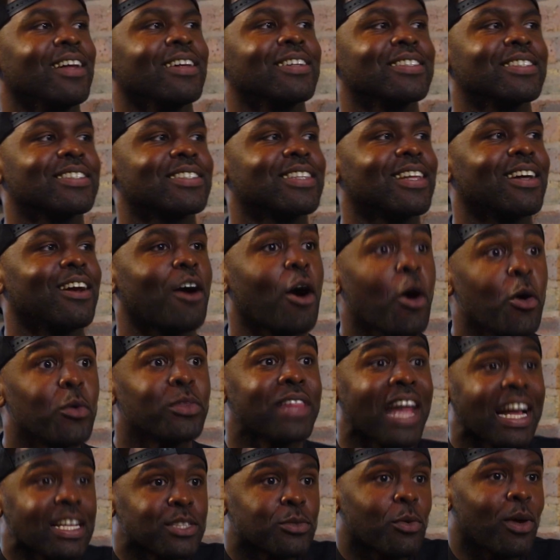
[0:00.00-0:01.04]
It was just like, oh,
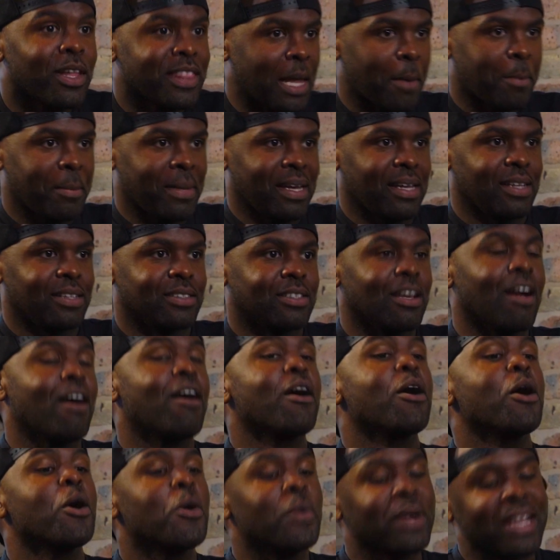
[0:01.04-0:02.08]
that's what that means.
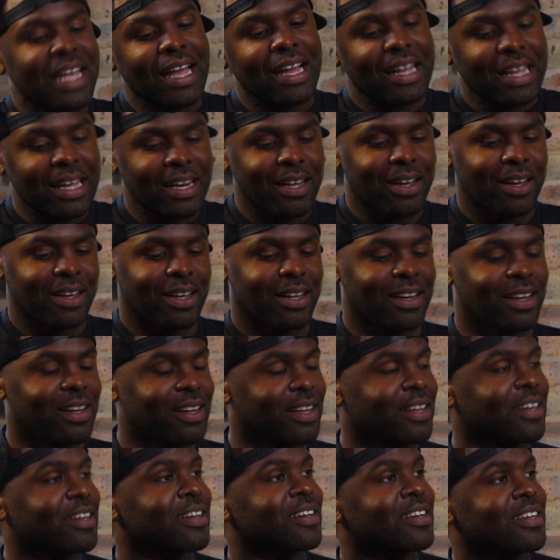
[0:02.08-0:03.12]
Oh, okay, I get it.